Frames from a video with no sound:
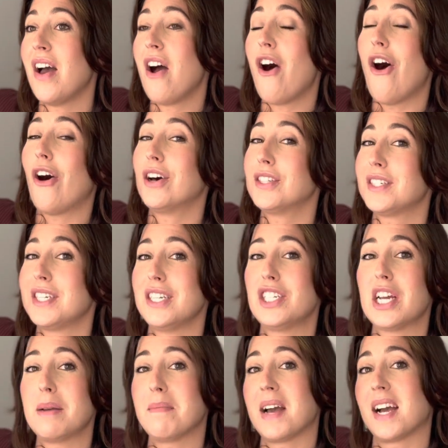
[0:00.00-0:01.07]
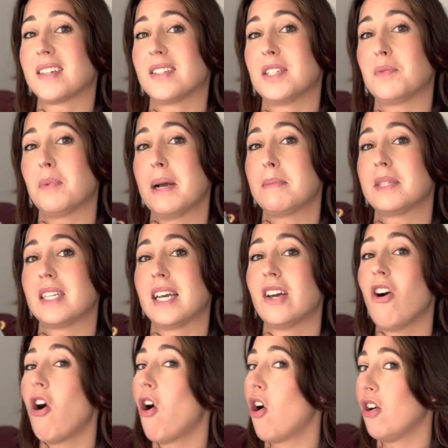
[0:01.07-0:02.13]
on TJ Maxx's website
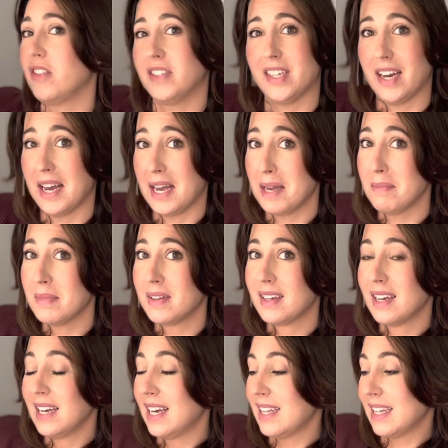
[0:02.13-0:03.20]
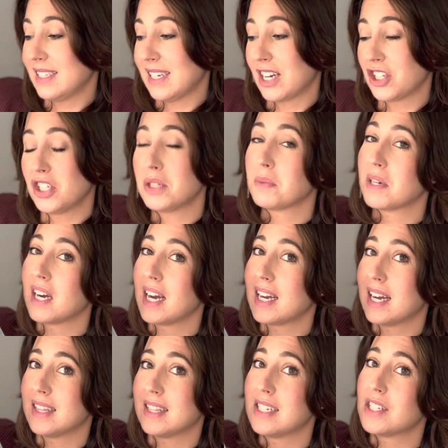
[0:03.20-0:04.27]
all the time. That's actually where I
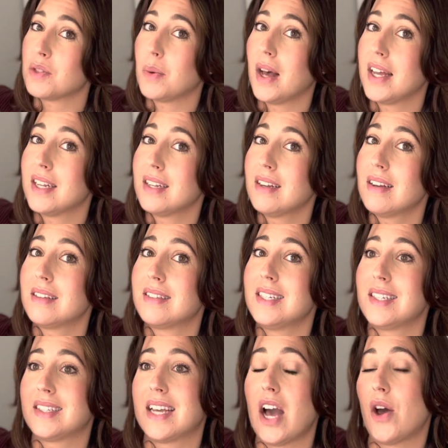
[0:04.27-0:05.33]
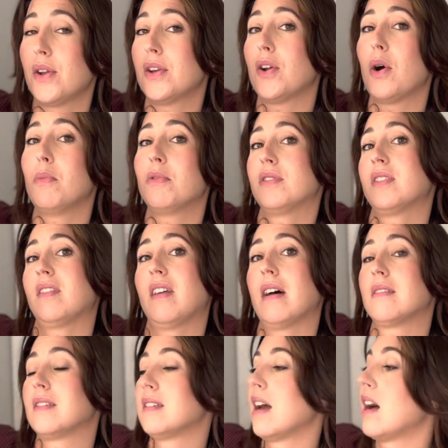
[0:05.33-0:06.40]
got this one, discounted almost
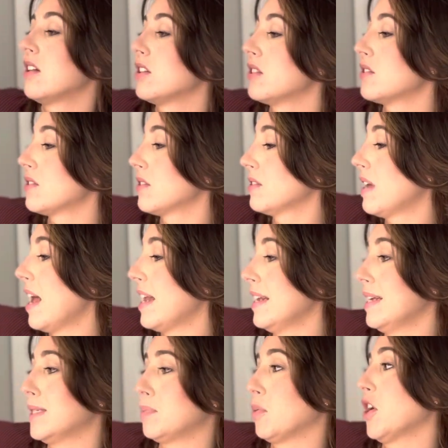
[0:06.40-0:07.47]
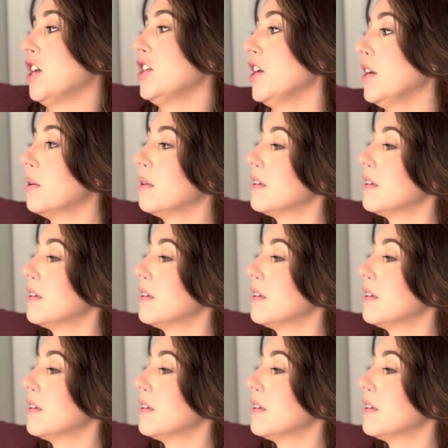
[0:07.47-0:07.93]
$1,000, and it's brand new.